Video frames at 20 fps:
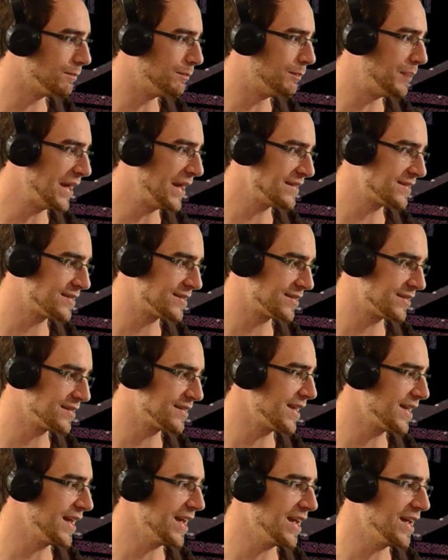best
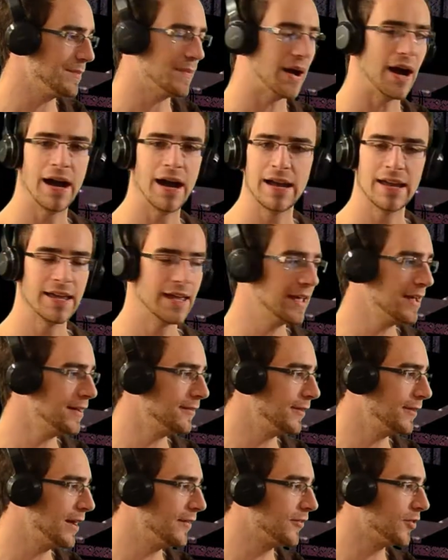game I
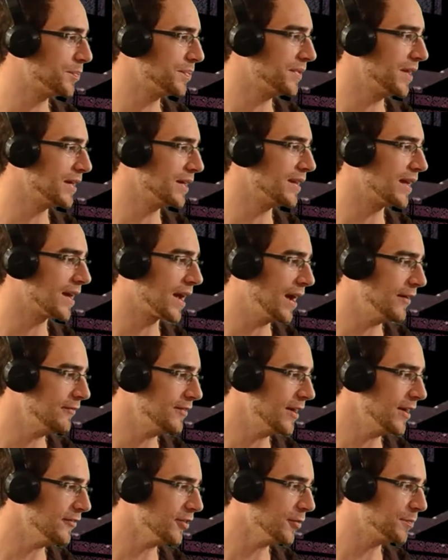have ever played. Like, I've
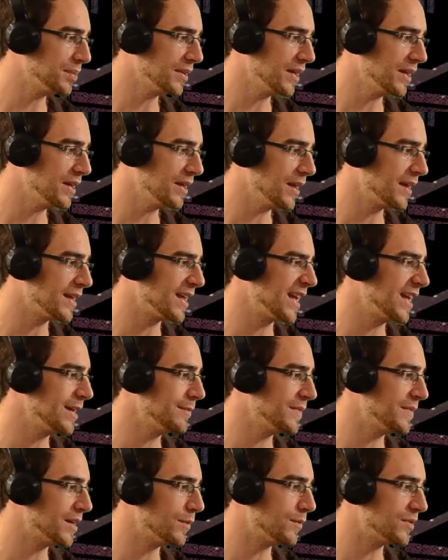never played a game
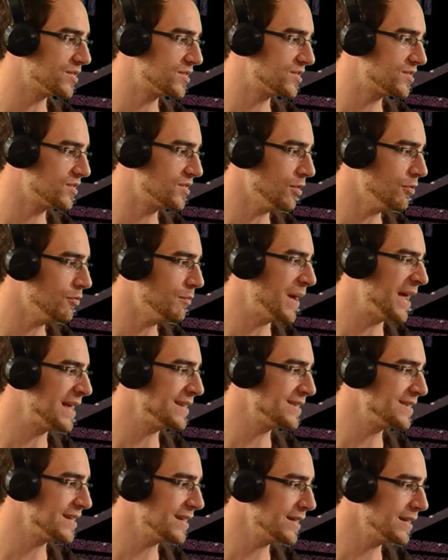that was so
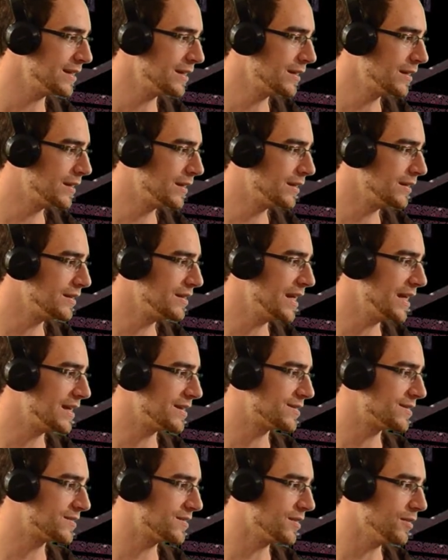messy, yet
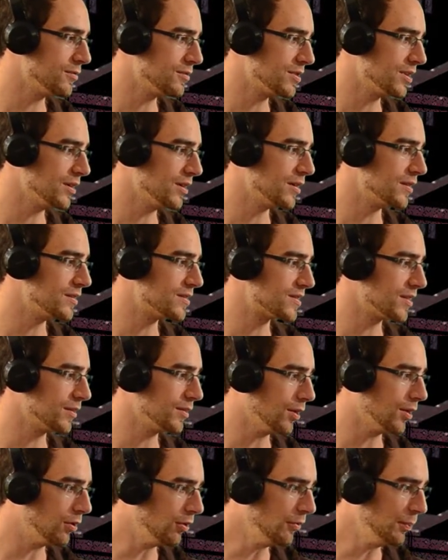so good. So
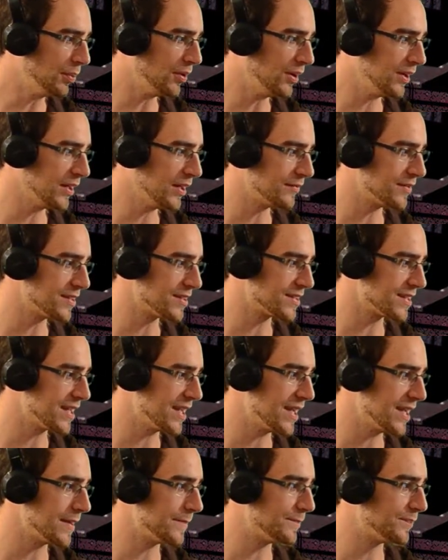the whole point of this
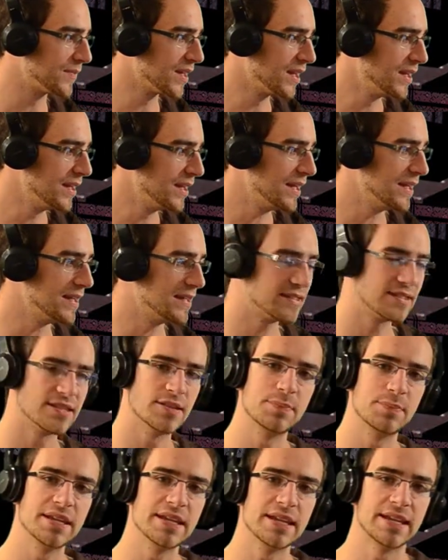game is to
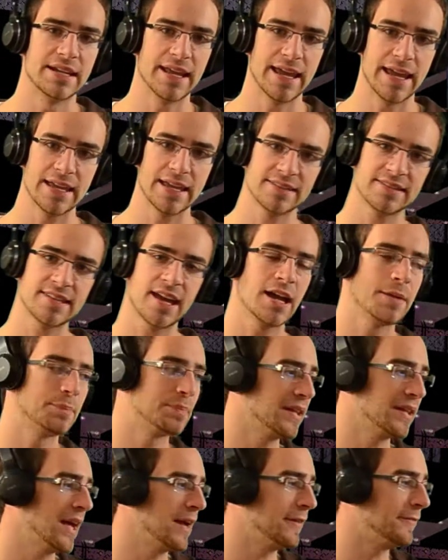be an
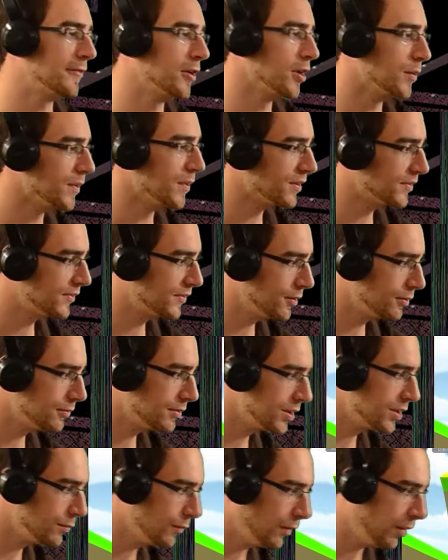anti-platformer. So
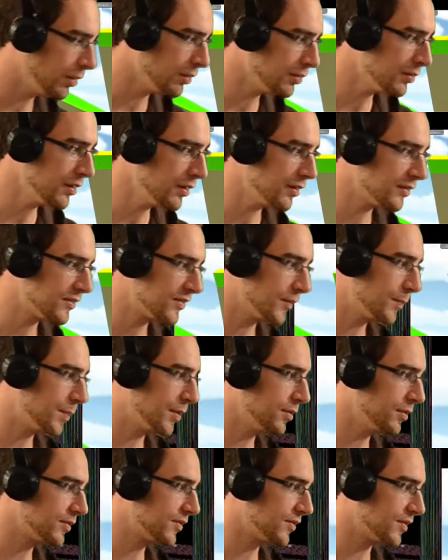you aren't
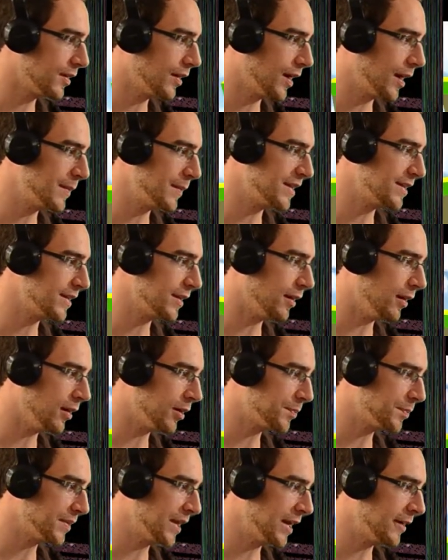supposed to, I mean, there are
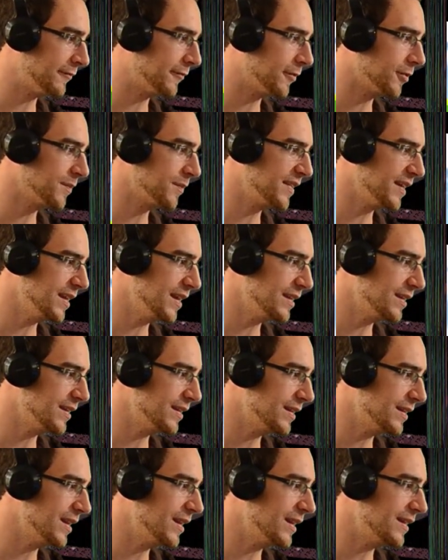platforms in
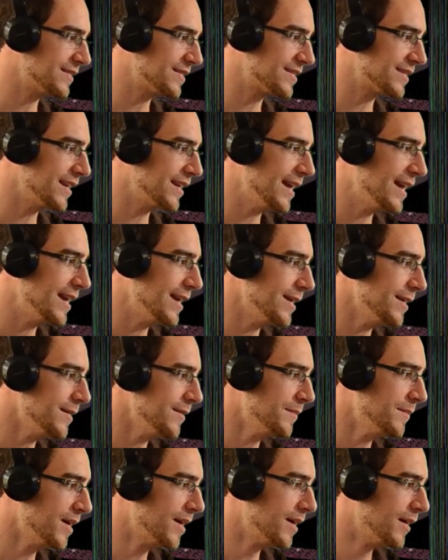this
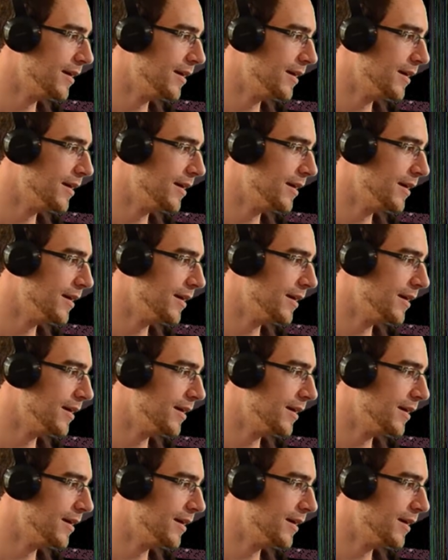game,